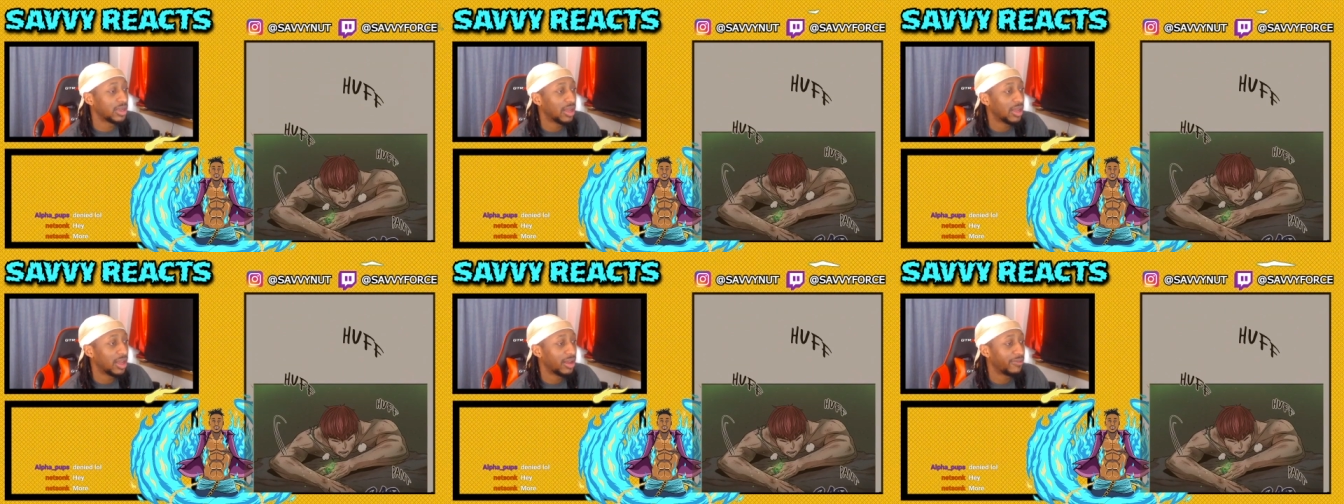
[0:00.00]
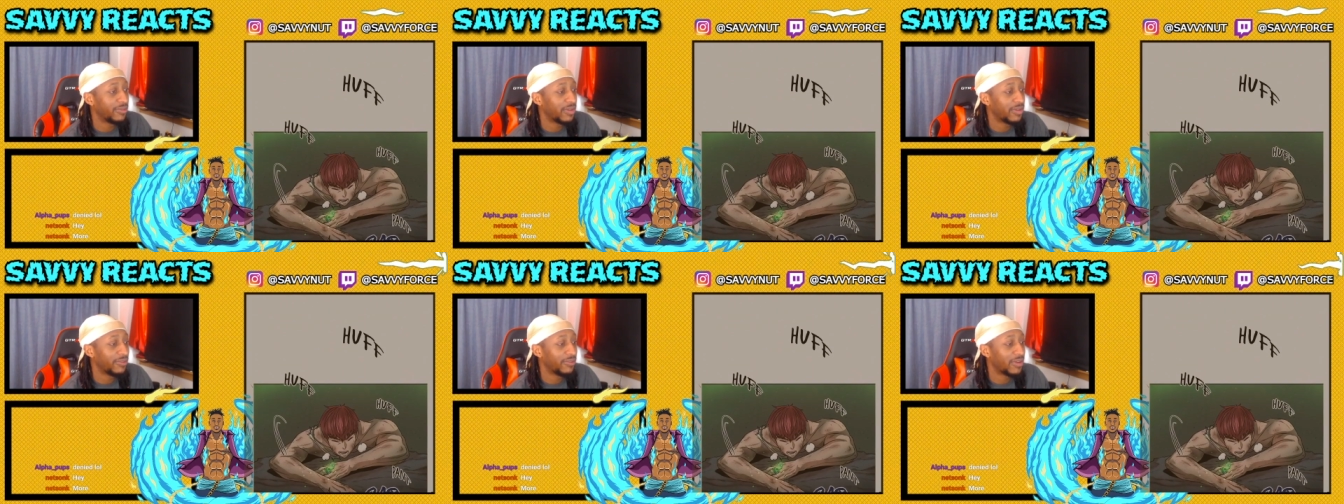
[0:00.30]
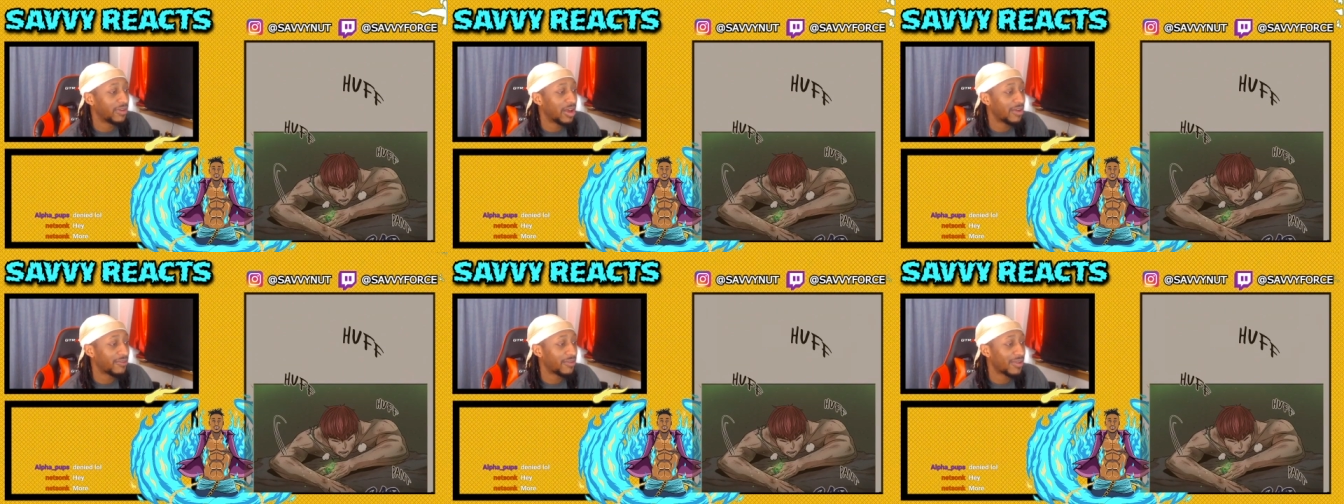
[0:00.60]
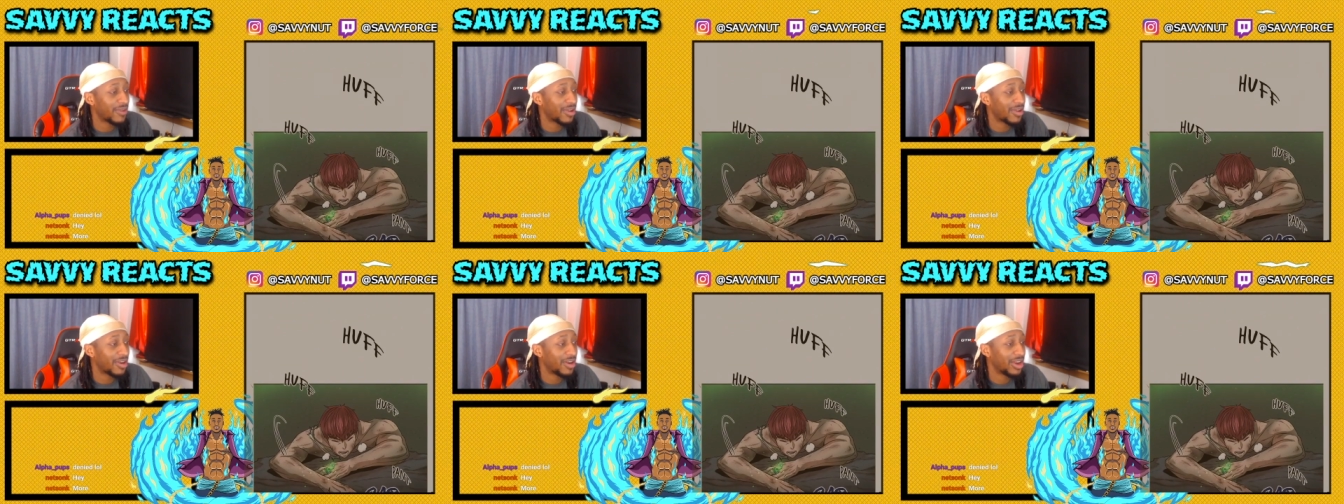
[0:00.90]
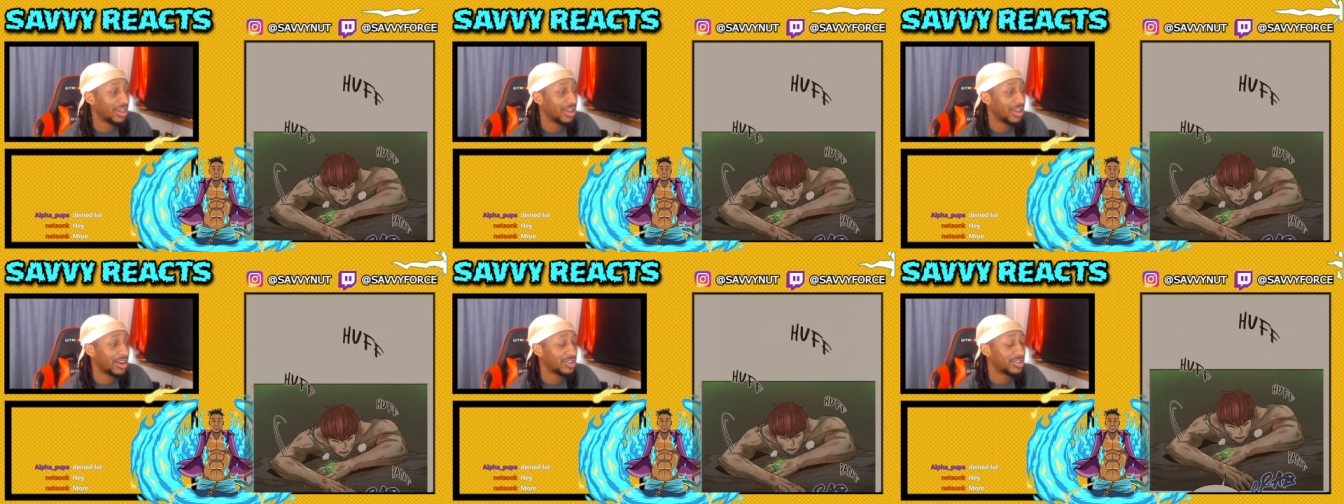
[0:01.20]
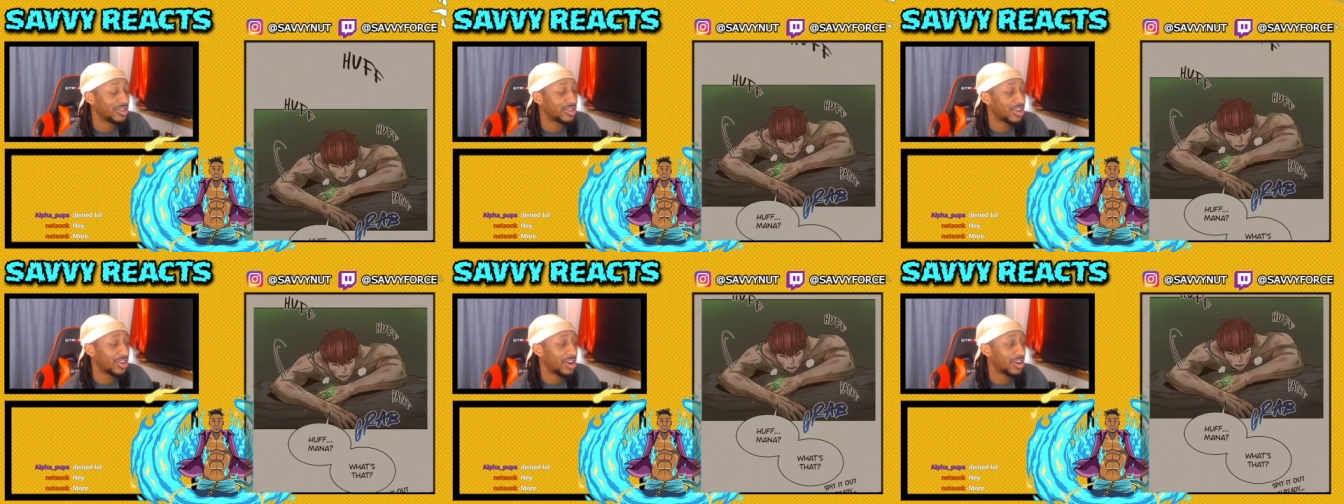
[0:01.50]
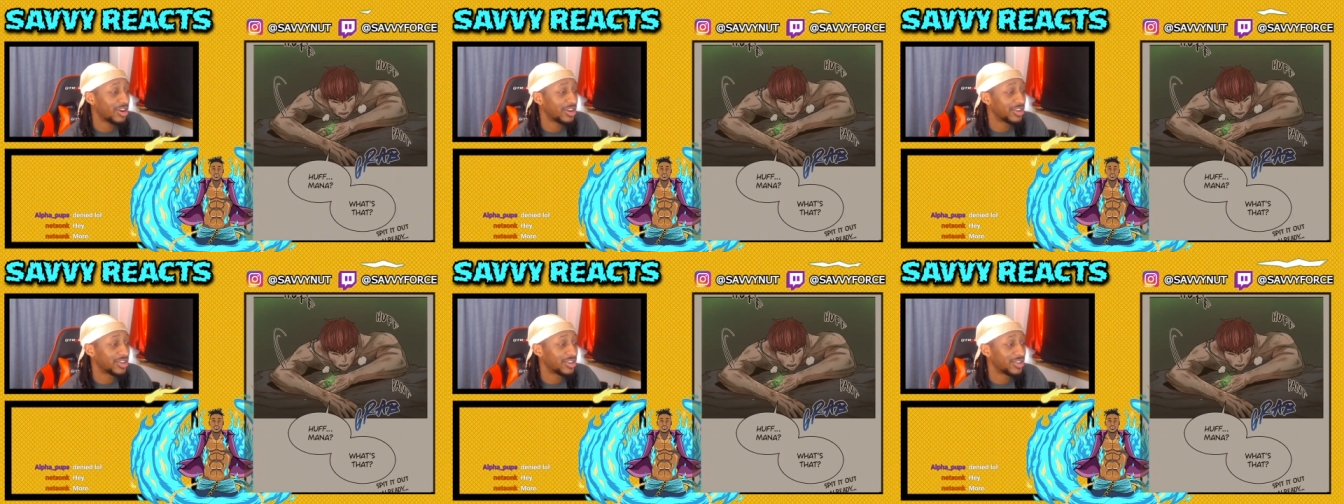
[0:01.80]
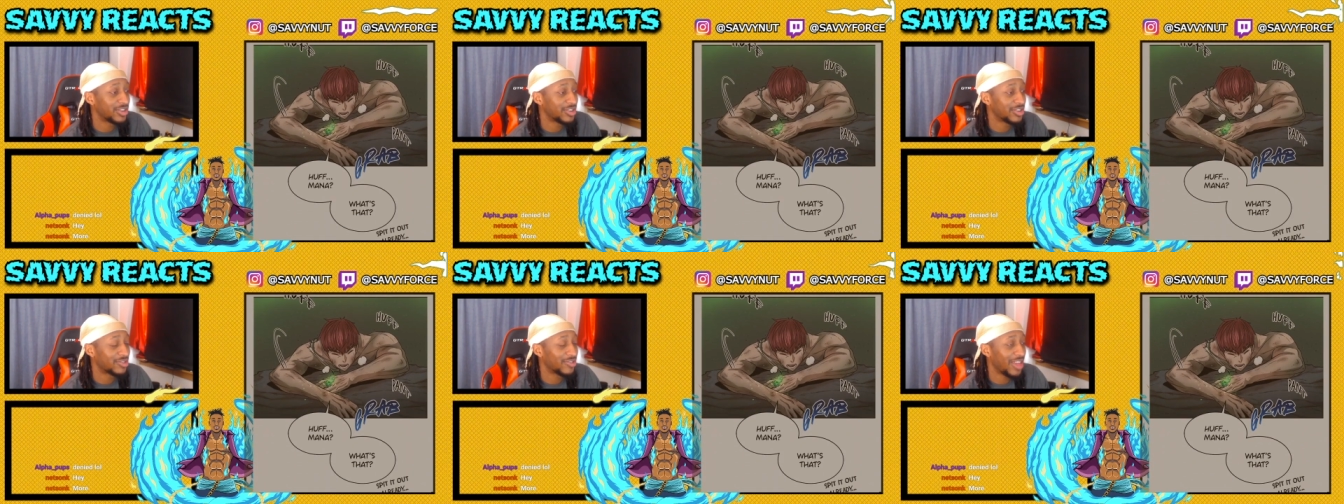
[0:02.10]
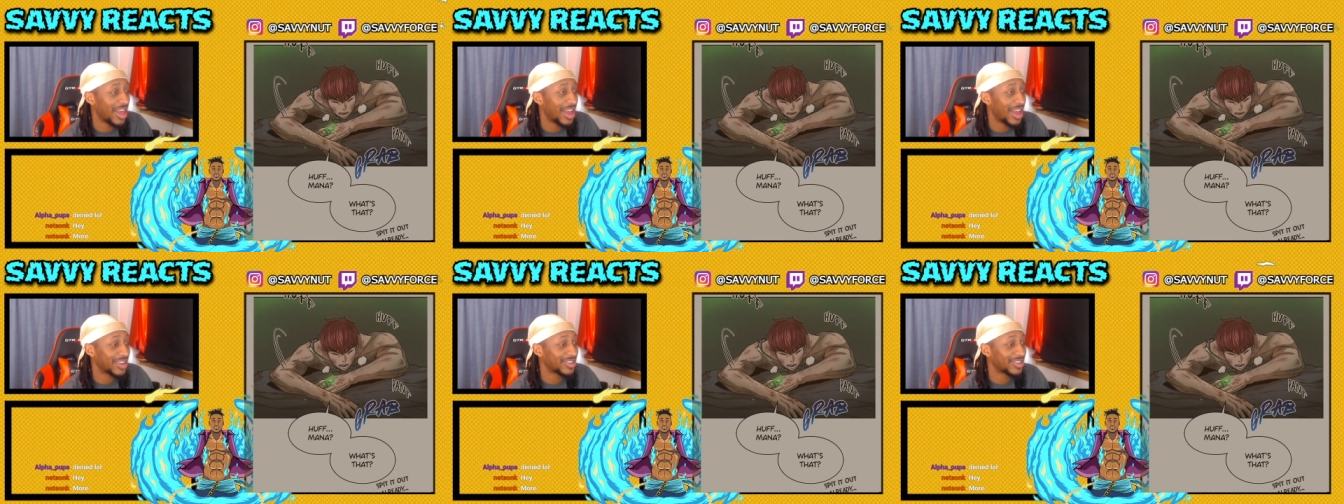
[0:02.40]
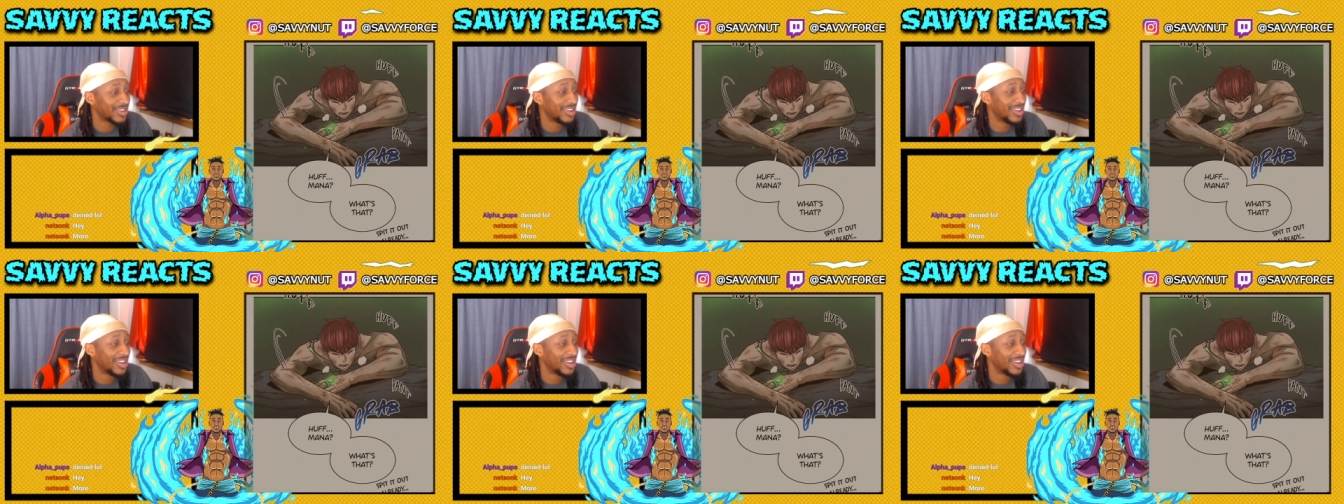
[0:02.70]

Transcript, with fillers: Huff, huff, huff. Alright, let it charge. Just relax.